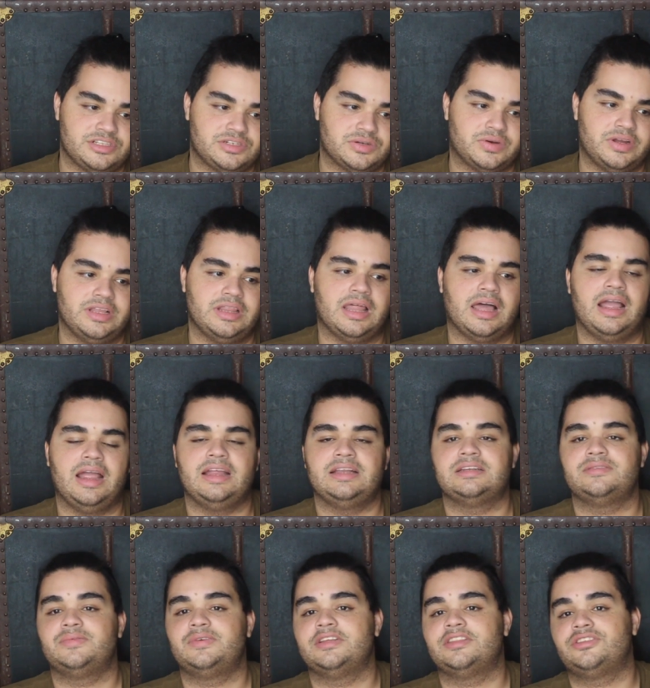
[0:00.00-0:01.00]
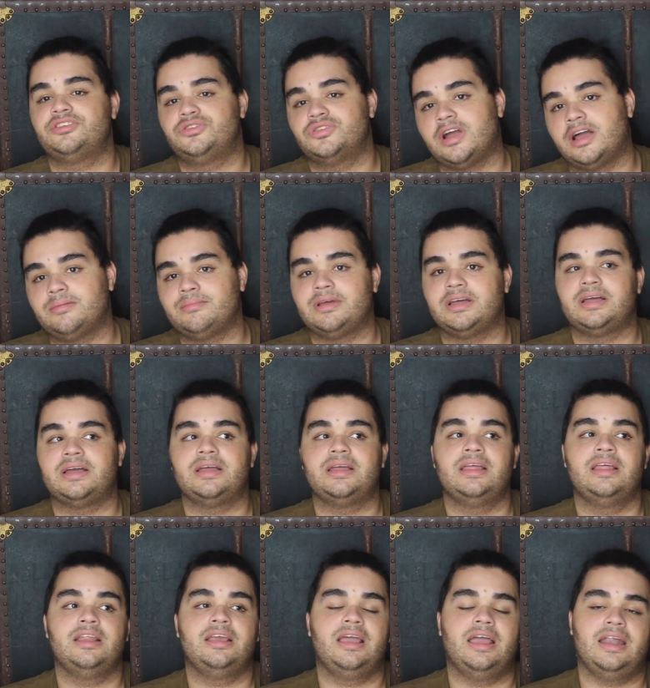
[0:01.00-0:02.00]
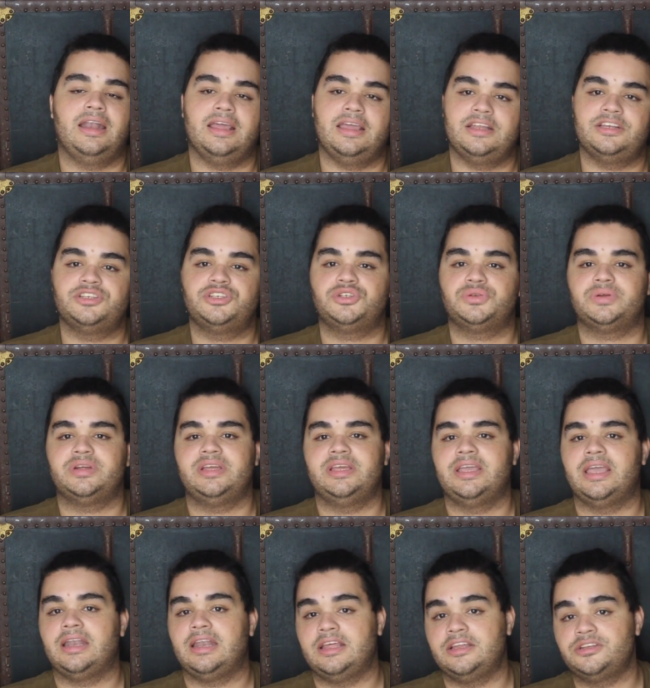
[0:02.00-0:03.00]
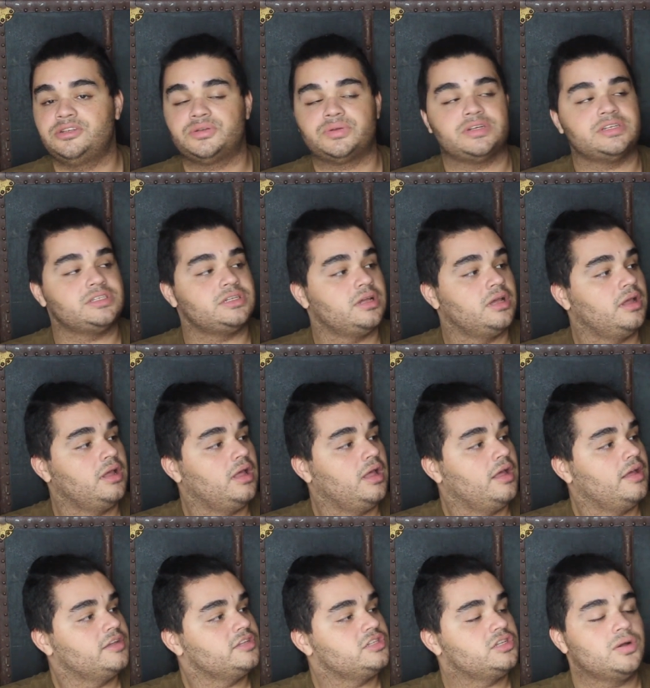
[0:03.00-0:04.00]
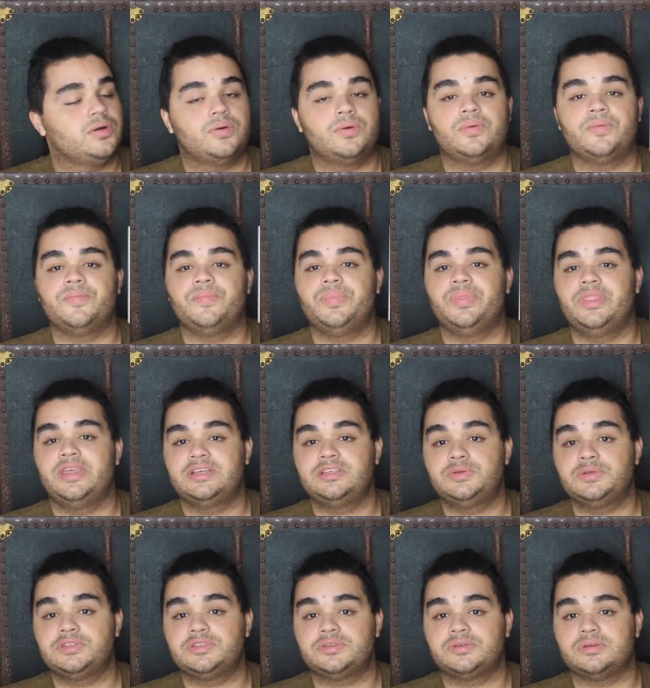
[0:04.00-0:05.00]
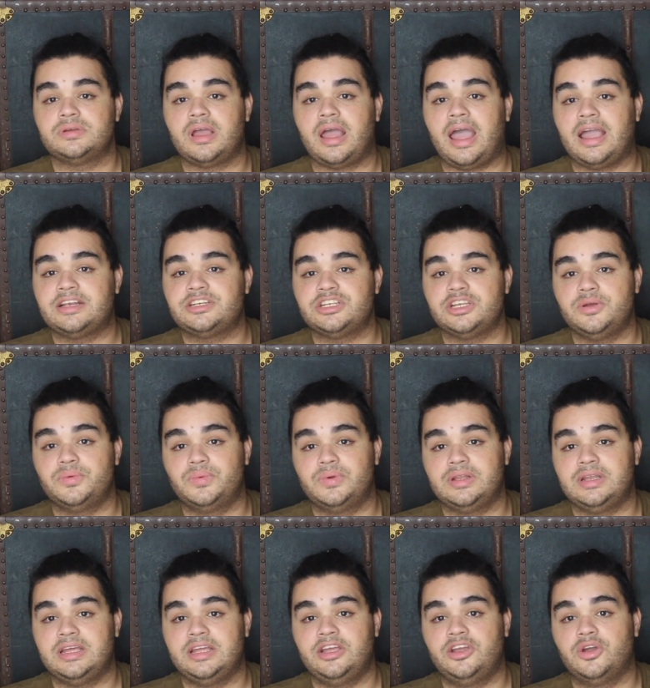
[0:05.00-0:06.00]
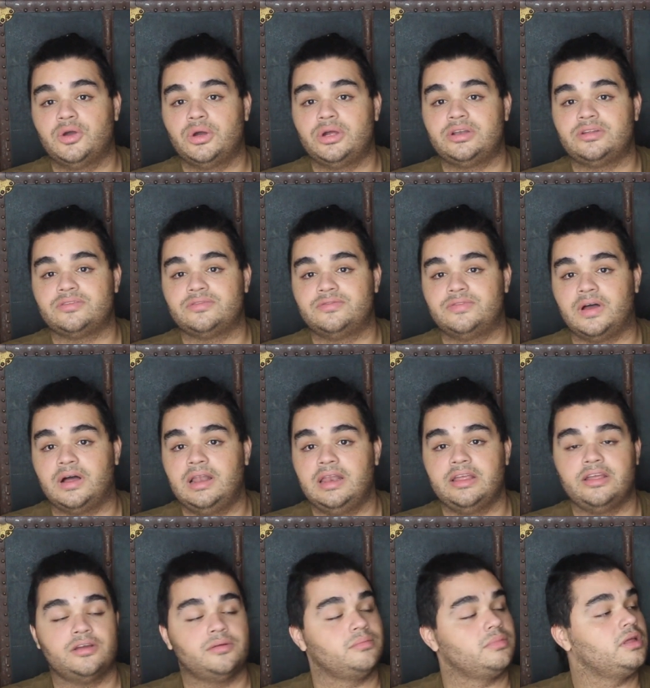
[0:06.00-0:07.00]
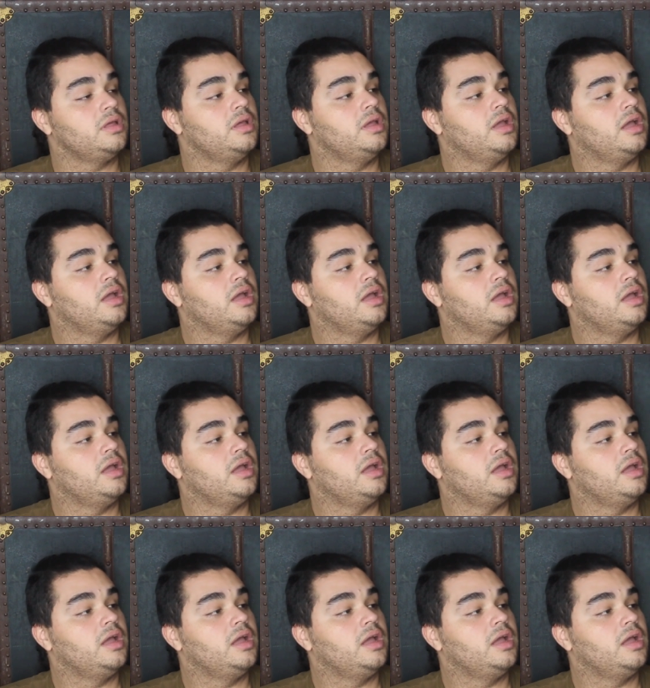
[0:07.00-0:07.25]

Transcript: storyline with drama and intrigue and interest. So this was actually a really good volume.